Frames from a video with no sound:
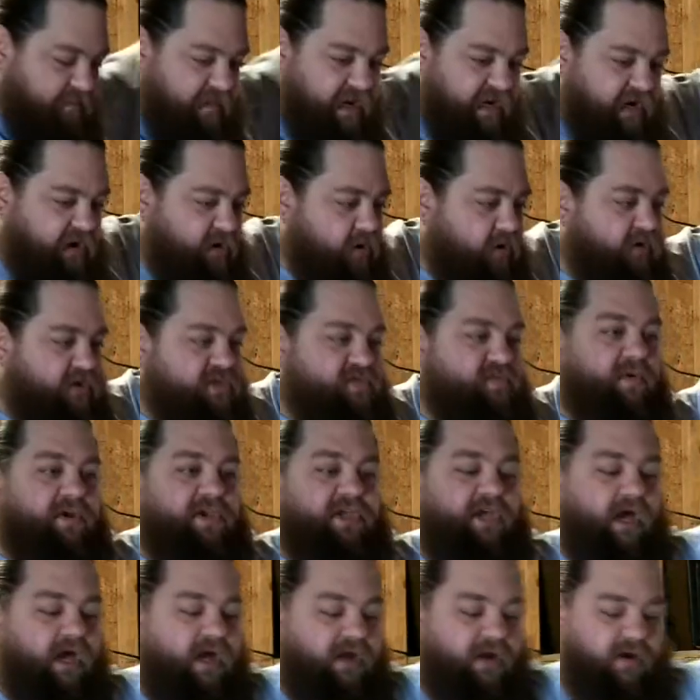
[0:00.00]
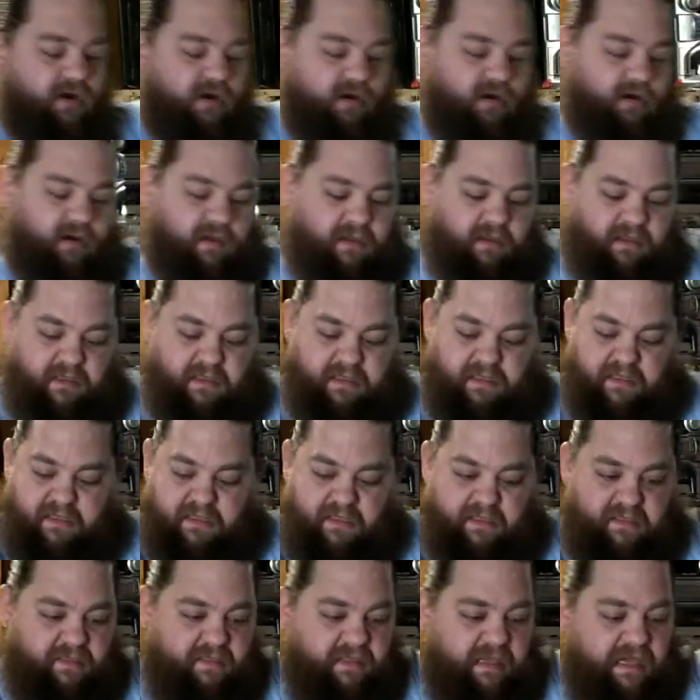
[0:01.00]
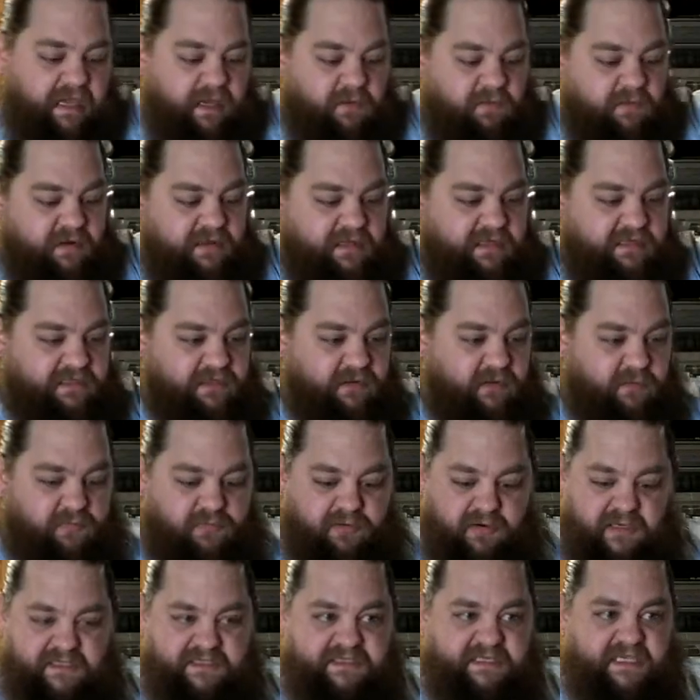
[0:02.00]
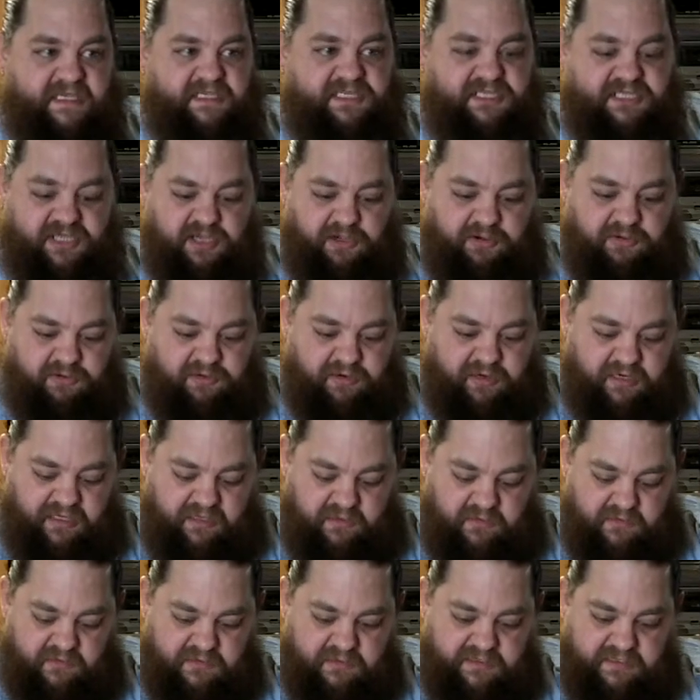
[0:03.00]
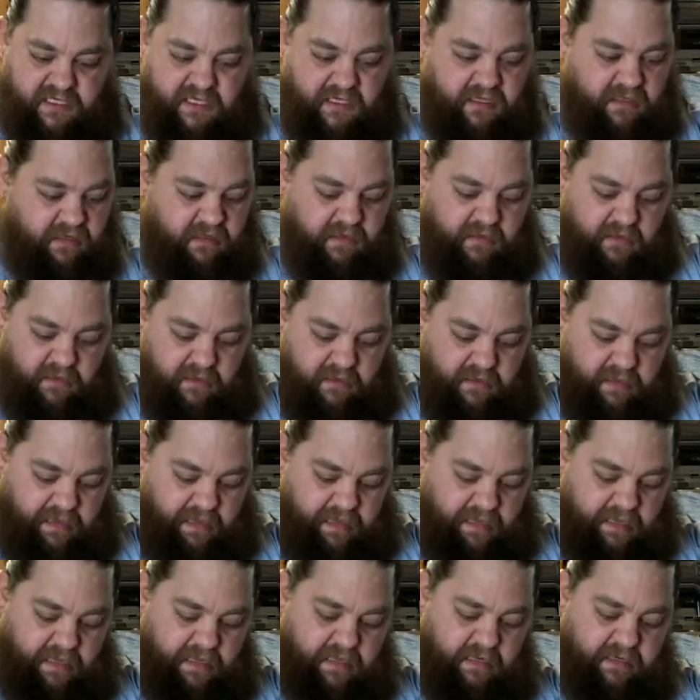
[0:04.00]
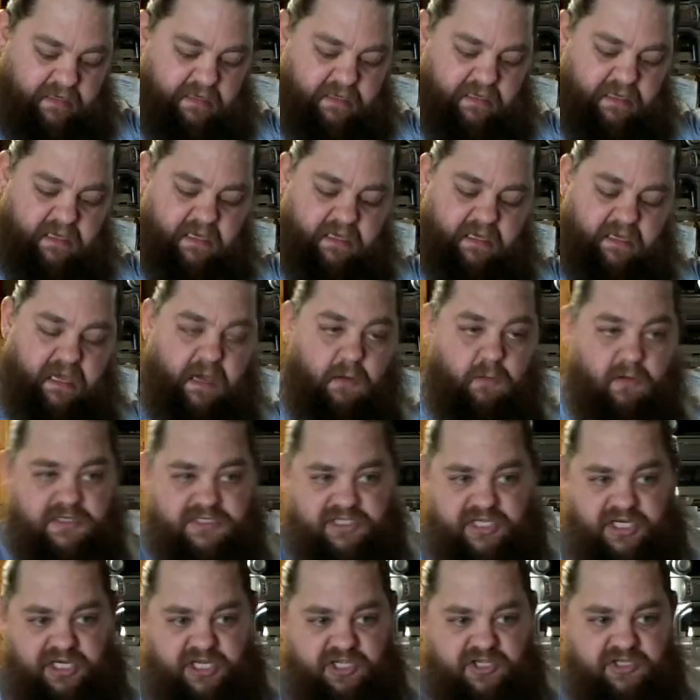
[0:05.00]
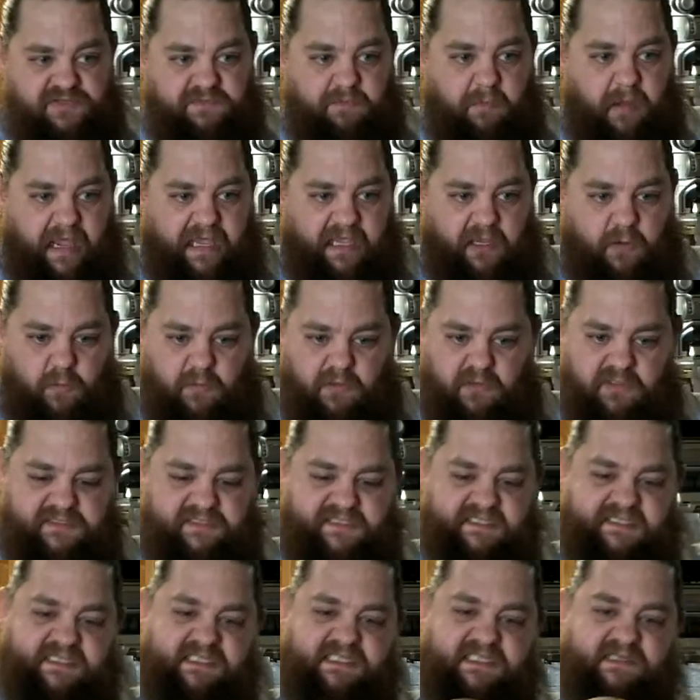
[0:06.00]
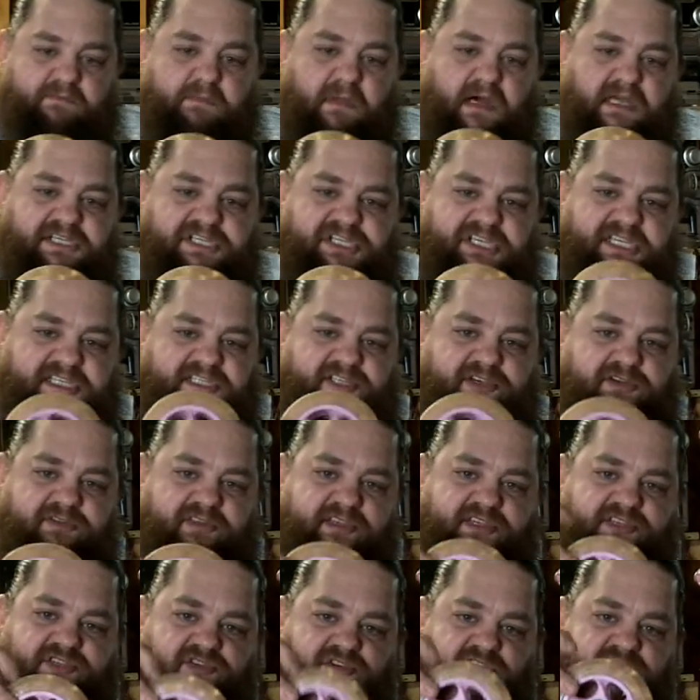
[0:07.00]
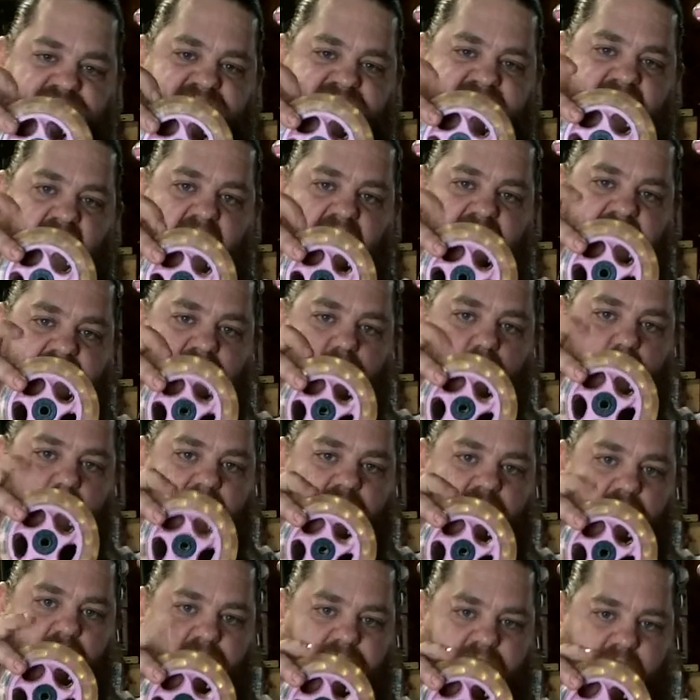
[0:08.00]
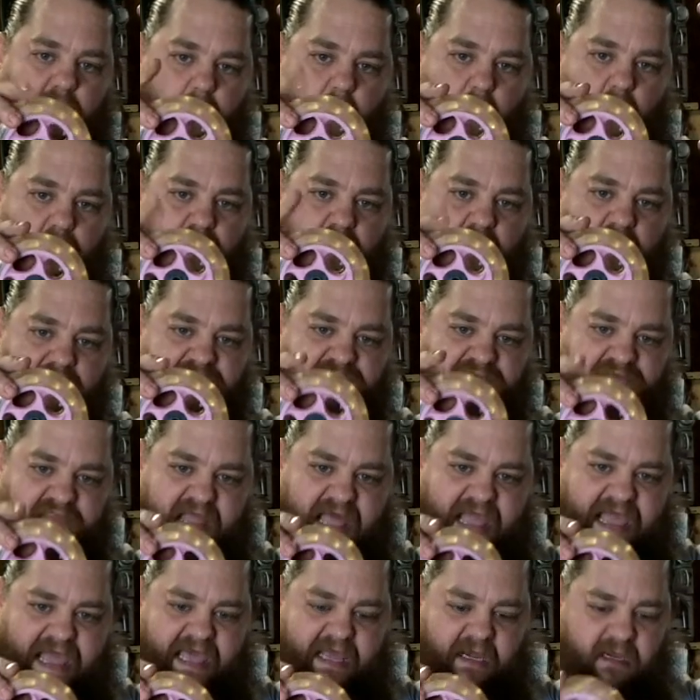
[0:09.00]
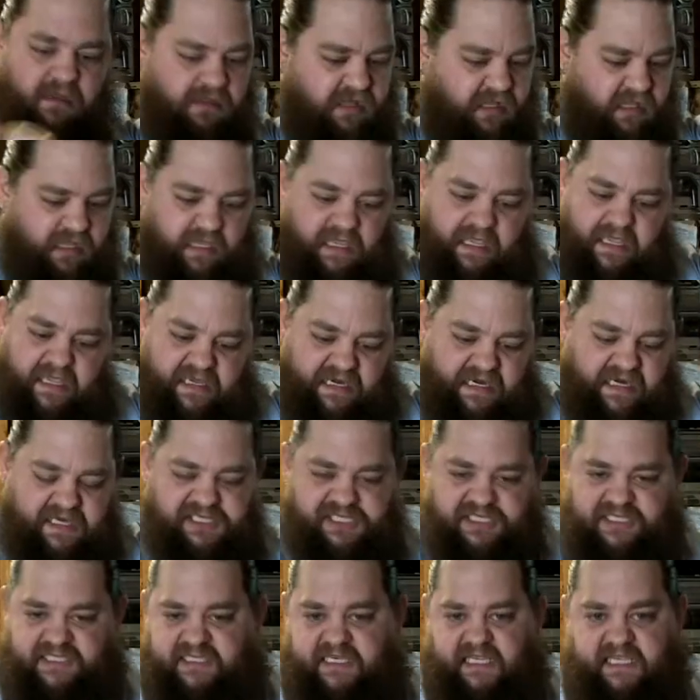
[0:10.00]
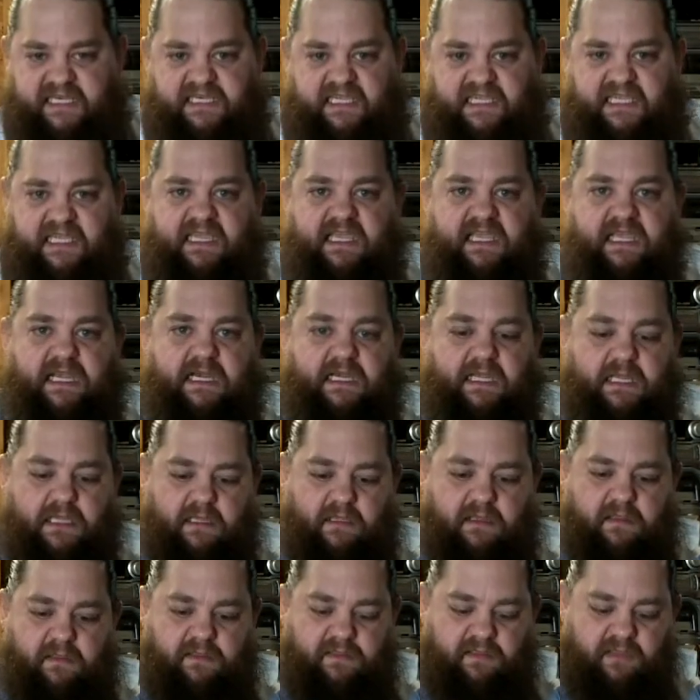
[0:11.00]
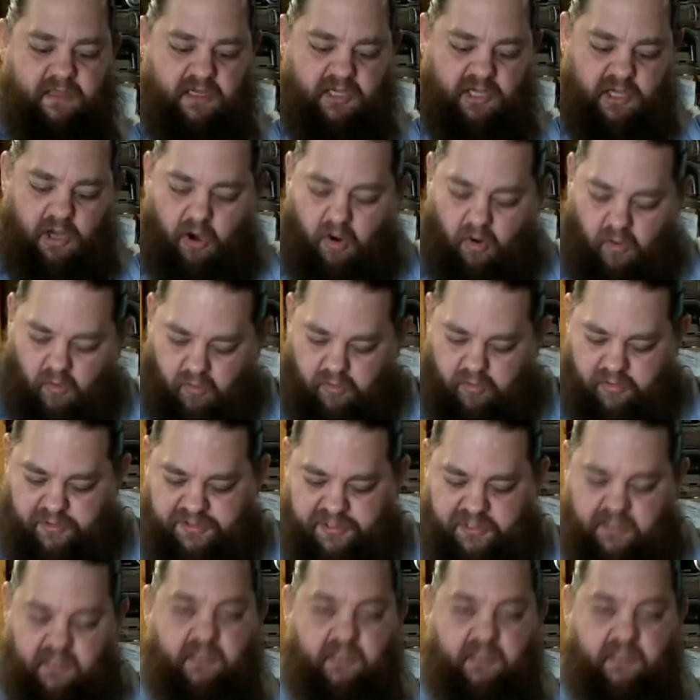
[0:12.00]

my girls were younger, they had one of these little Princess scooter deals, and I was going to use bike wheels. This is much easier. These are a solid wheel. They won't go flat, and I just need to get the cart